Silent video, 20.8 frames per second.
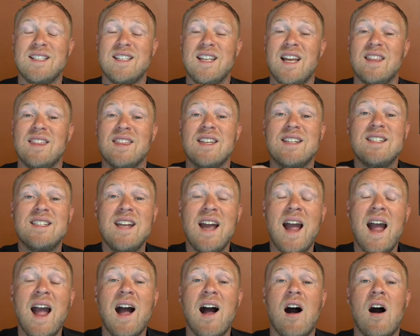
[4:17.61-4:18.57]
that the
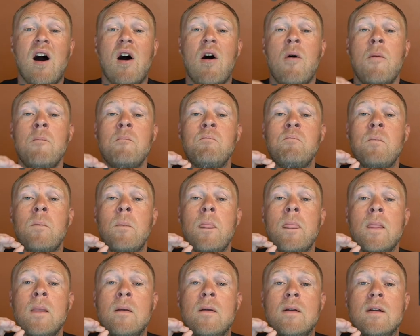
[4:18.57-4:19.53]
Dow
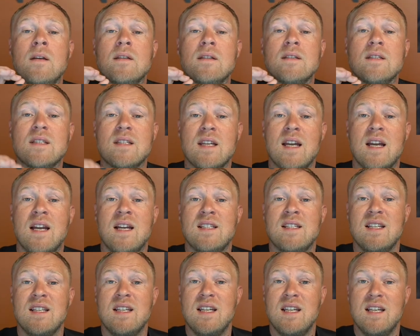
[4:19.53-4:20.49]

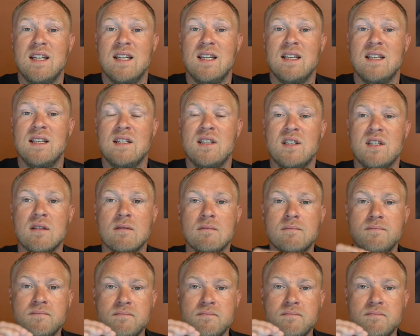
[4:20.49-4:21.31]
says is